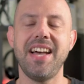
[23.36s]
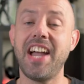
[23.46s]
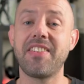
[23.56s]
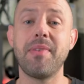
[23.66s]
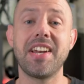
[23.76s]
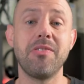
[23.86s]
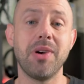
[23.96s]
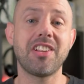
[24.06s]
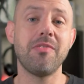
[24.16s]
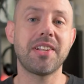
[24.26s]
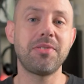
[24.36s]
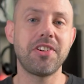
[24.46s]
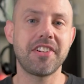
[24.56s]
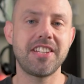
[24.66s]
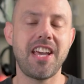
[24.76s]
Hi everybody, welcome back to
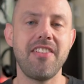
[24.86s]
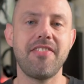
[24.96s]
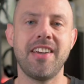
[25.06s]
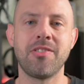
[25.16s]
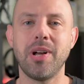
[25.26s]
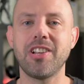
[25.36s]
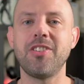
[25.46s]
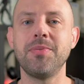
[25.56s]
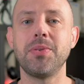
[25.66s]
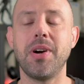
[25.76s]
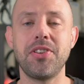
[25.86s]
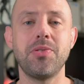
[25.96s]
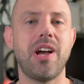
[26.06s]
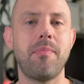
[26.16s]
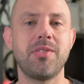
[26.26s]
CoderDave and welcome to a
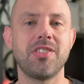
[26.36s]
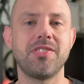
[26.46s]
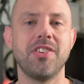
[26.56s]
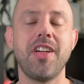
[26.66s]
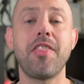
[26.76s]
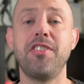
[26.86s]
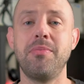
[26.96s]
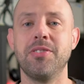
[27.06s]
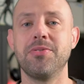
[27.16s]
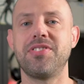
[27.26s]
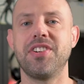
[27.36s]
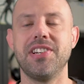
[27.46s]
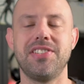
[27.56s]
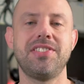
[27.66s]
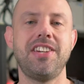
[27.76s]
new episode of the three minutes series.